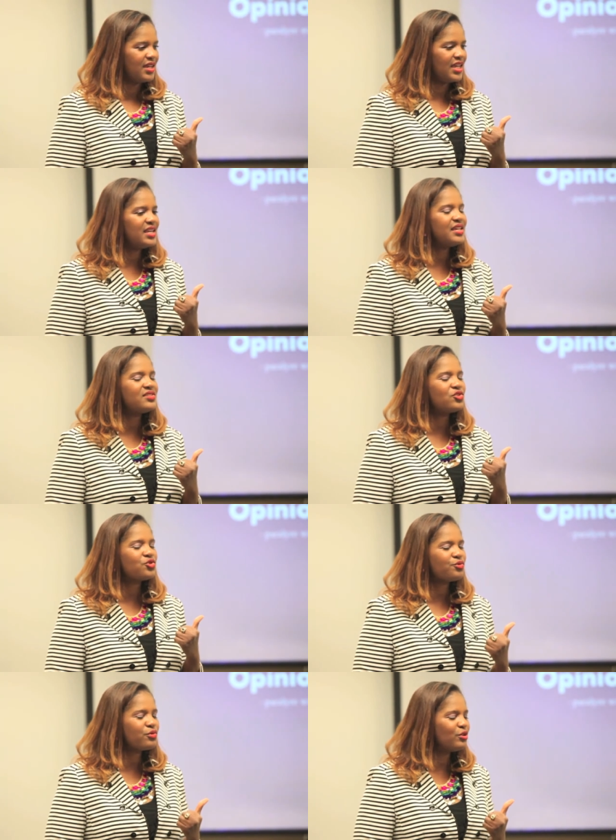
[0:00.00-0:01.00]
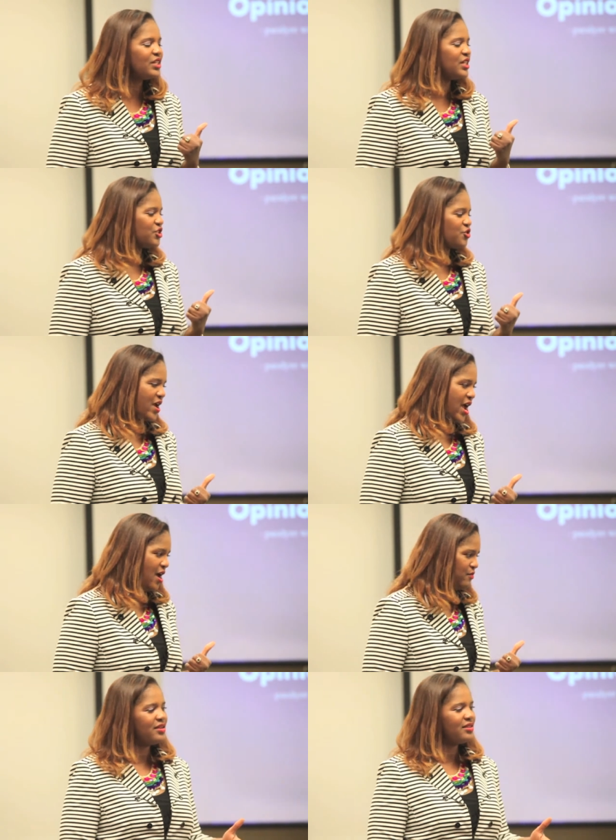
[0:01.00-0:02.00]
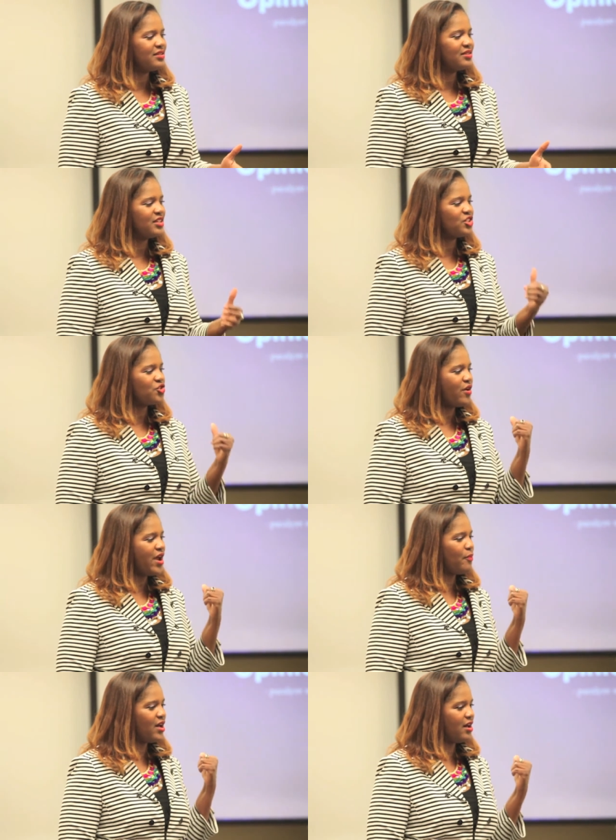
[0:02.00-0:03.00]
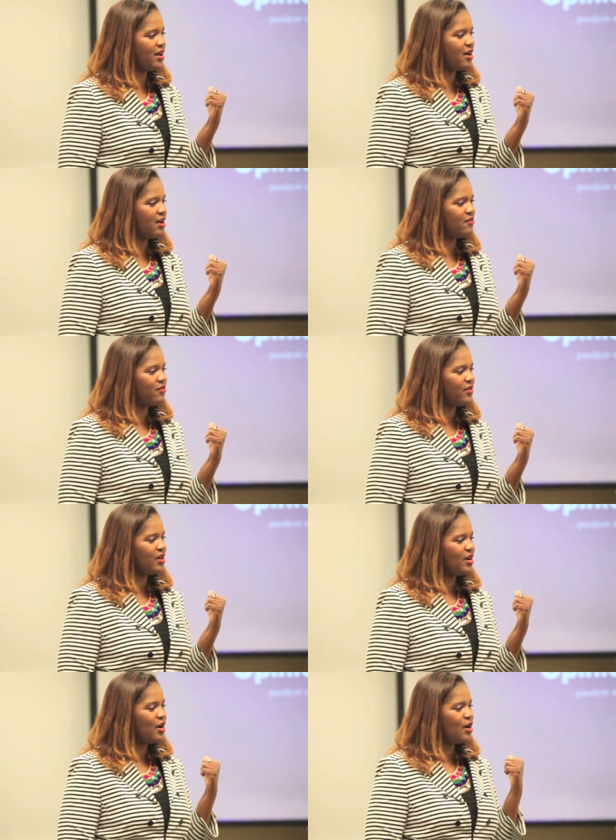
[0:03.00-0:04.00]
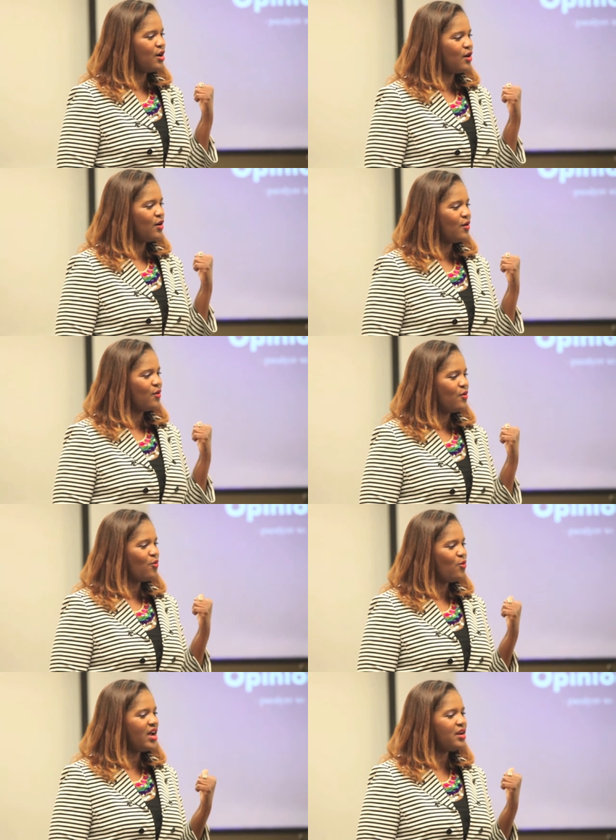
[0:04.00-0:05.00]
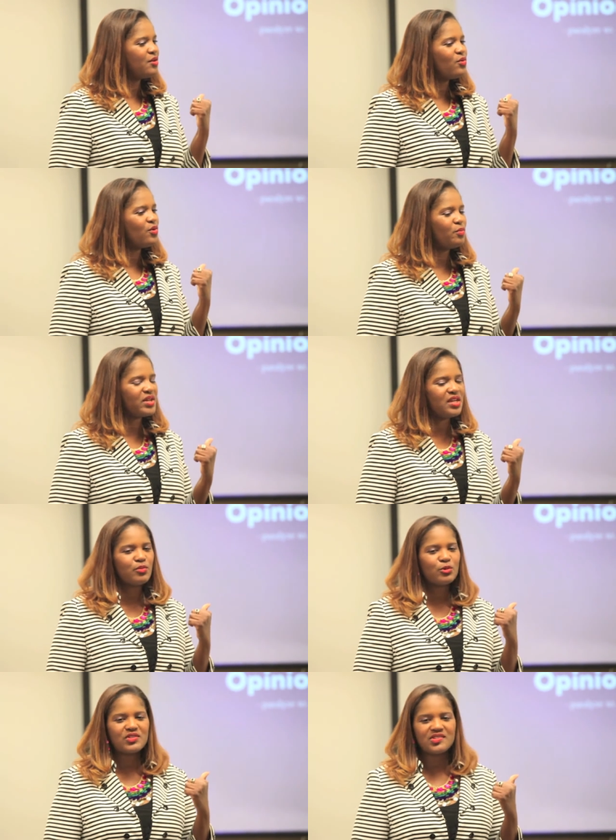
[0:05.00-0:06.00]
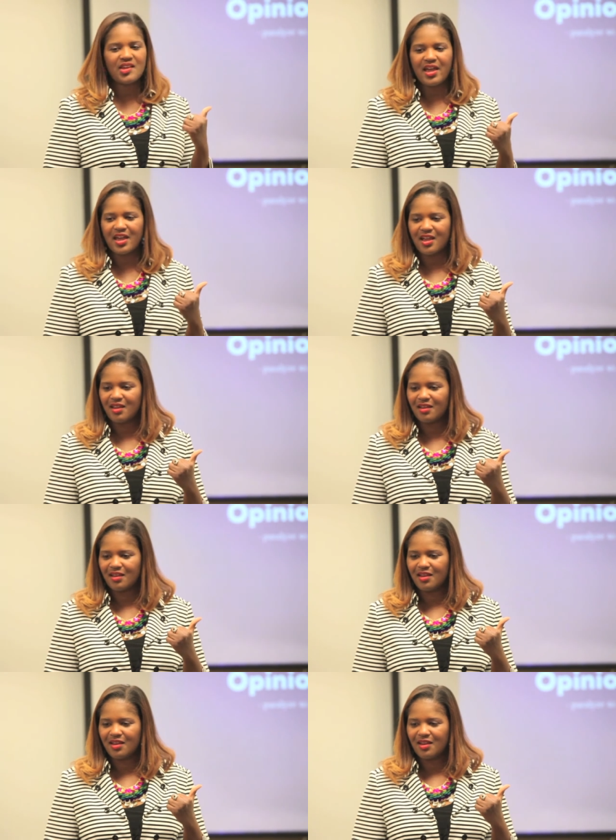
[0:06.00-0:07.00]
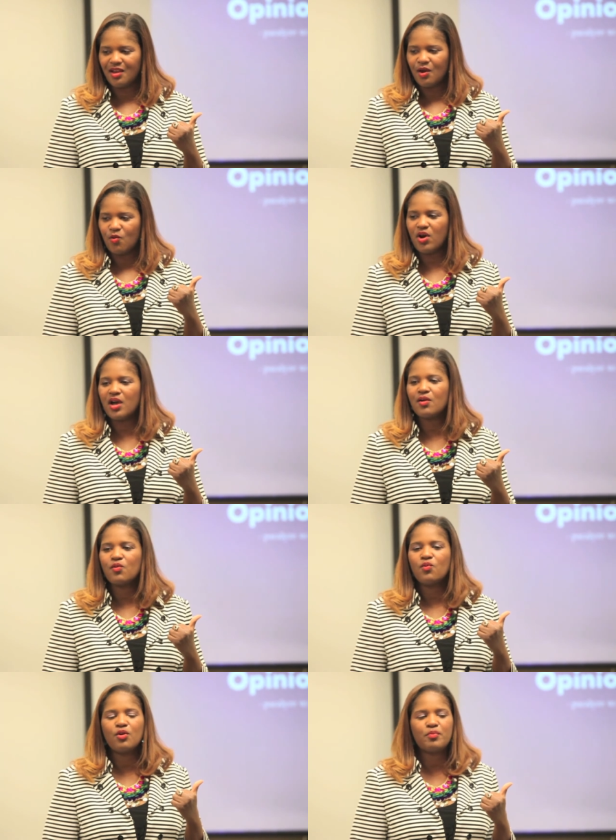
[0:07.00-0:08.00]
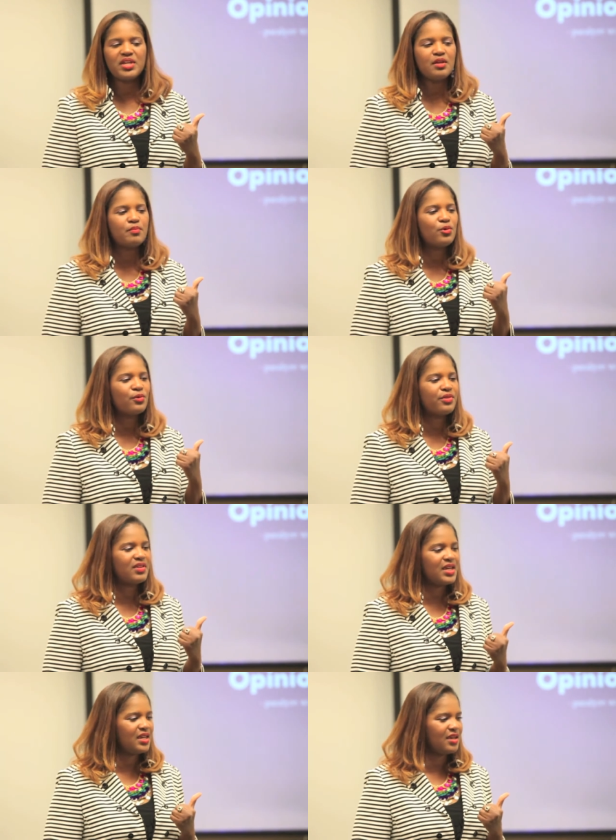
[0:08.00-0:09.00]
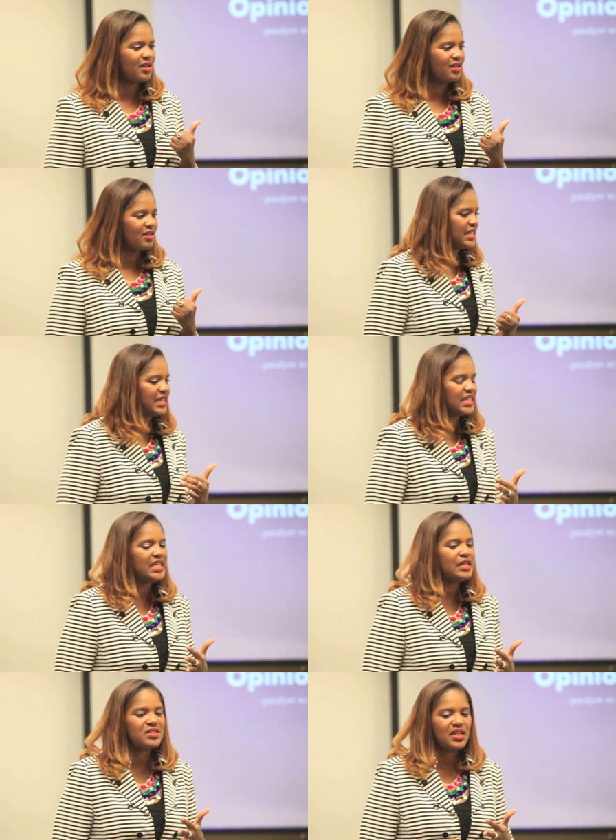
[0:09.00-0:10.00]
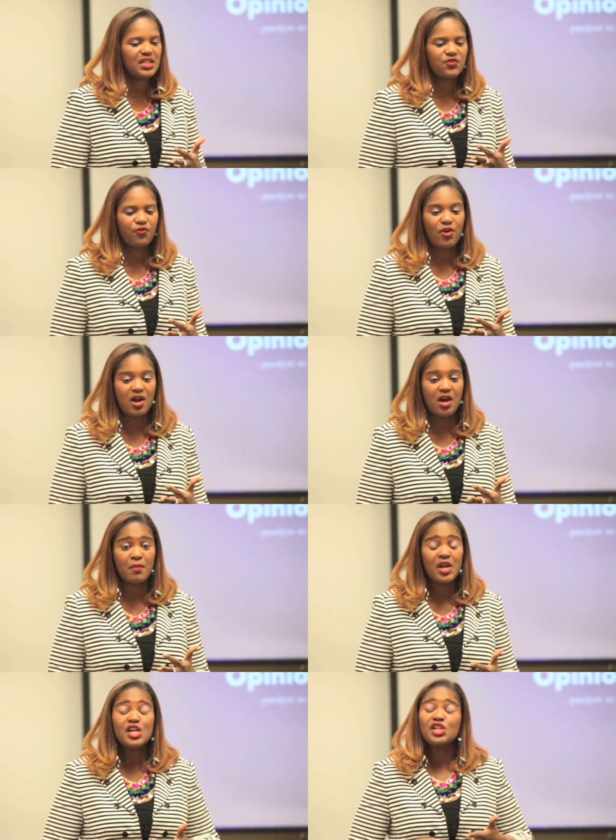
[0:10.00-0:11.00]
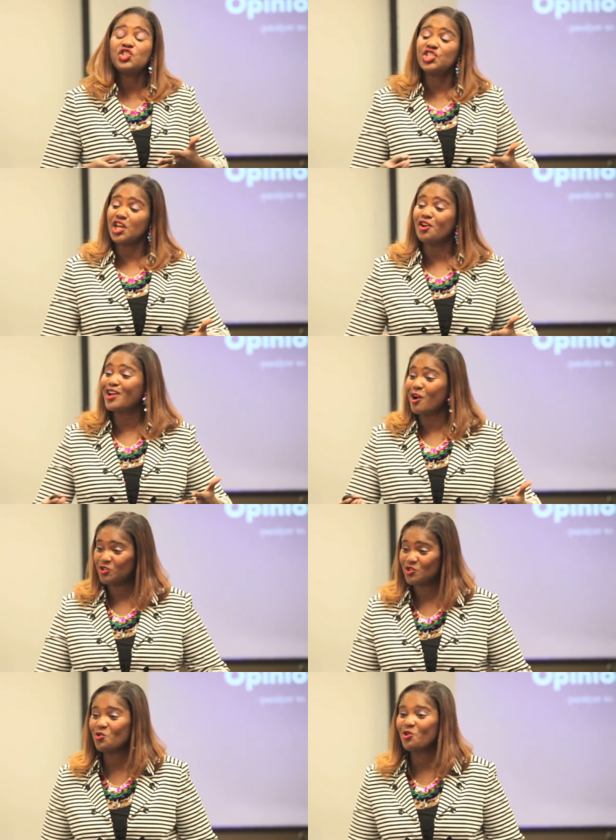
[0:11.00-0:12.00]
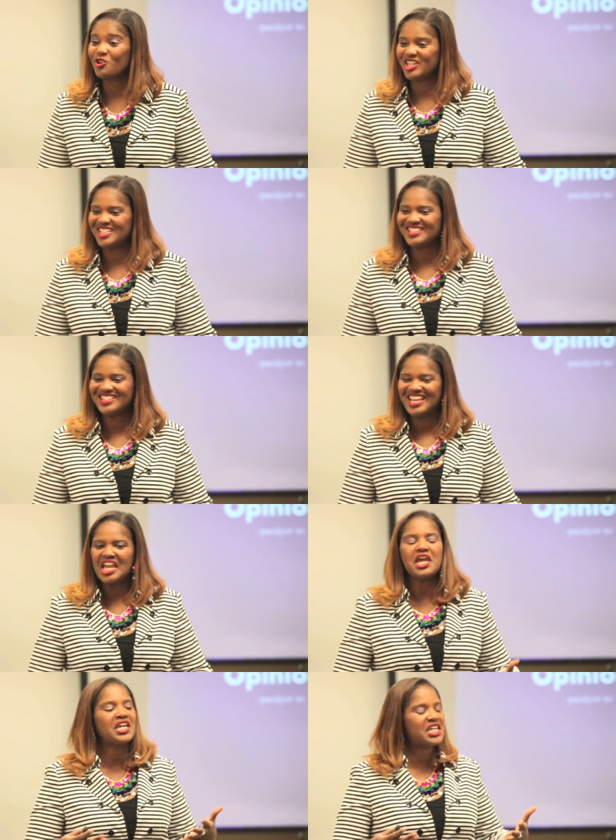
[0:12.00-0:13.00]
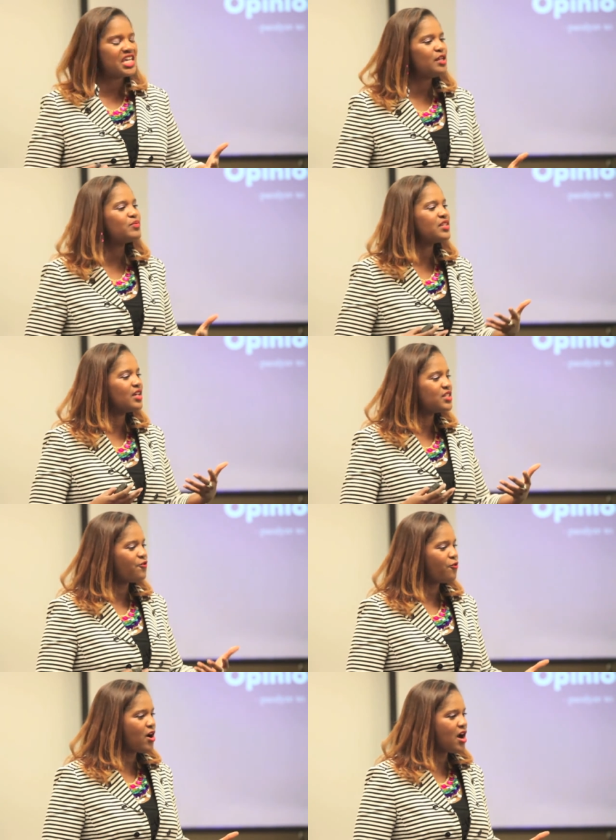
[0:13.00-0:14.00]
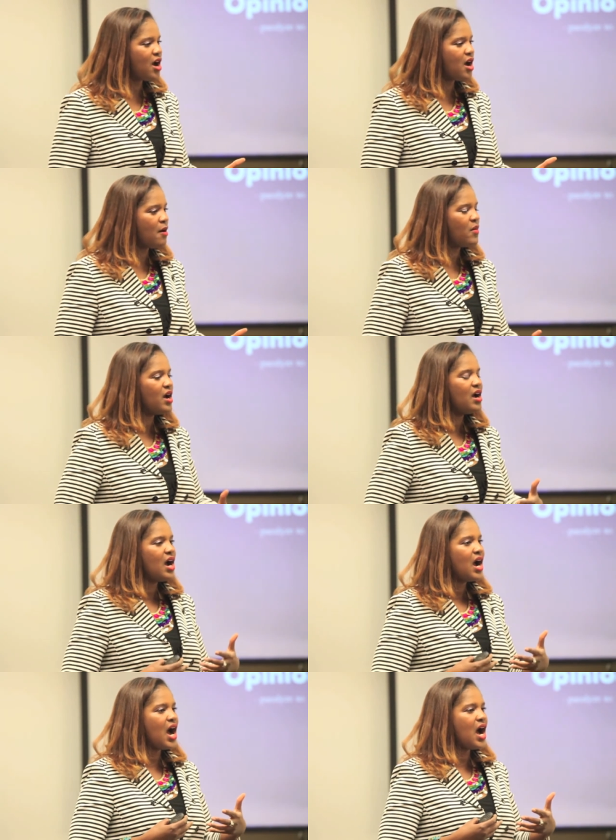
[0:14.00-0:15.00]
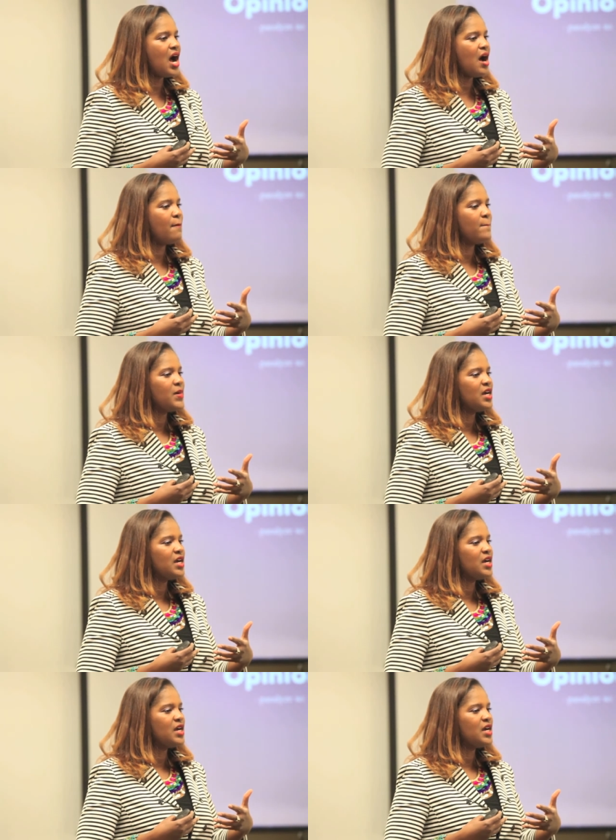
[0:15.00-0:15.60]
It is truly a trap. The trap of what will people say? What will people think? It keeps us from sharing our stories. It keeps us from um,